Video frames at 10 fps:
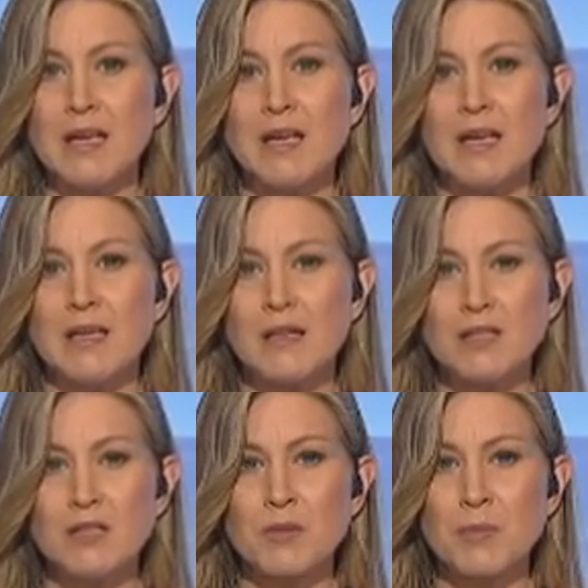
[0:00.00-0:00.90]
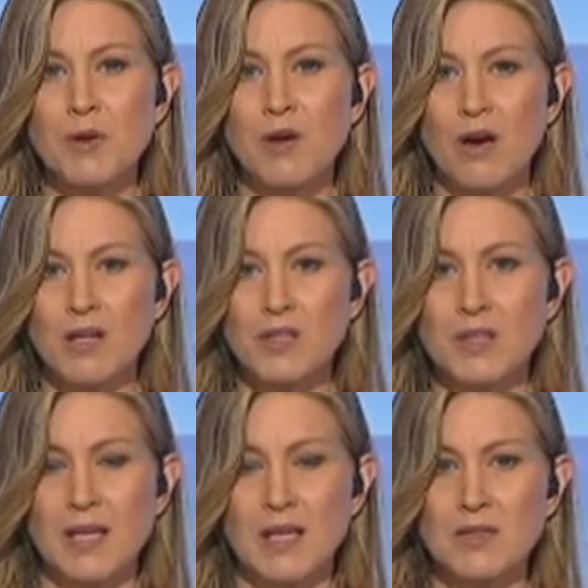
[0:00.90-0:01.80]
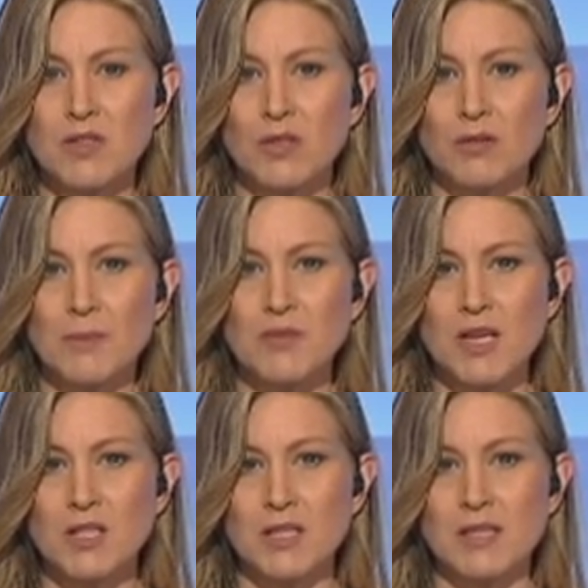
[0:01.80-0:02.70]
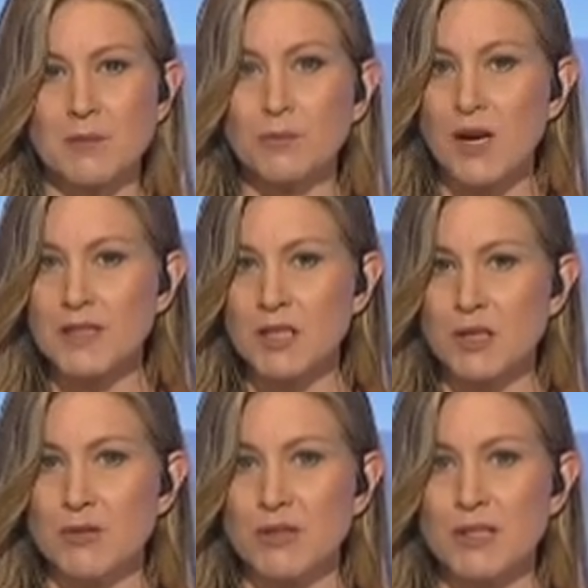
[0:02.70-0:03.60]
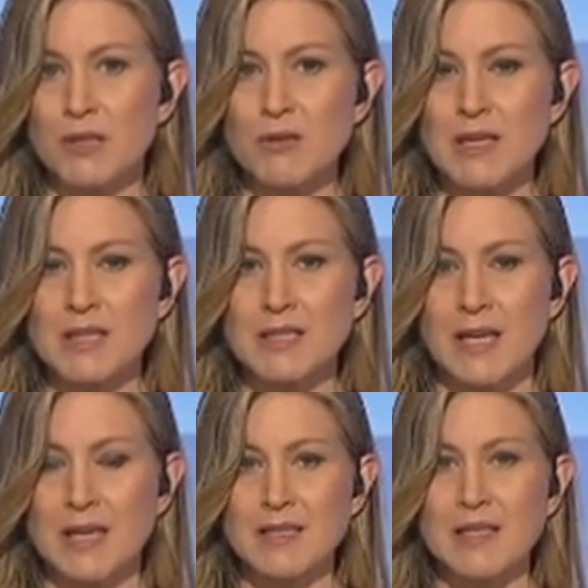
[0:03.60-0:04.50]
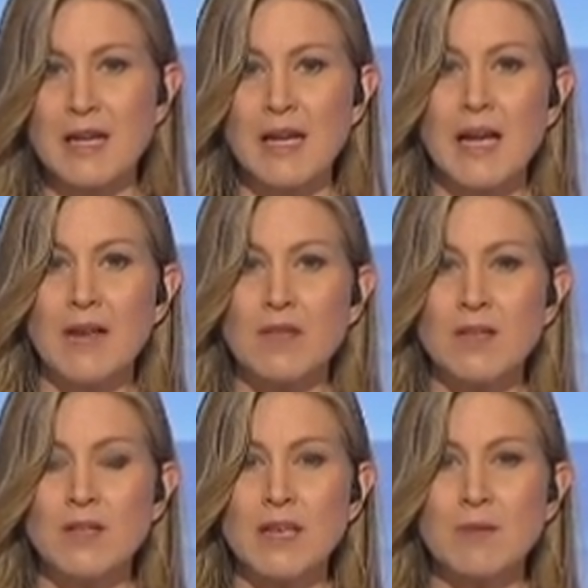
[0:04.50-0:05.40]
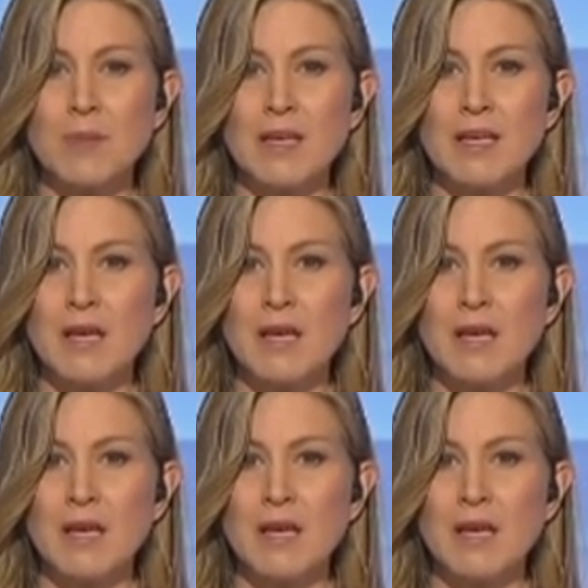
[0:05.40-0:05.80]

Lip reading: He also spoke harshly against corrupt judges and prosecutors who, he says, have given Albania a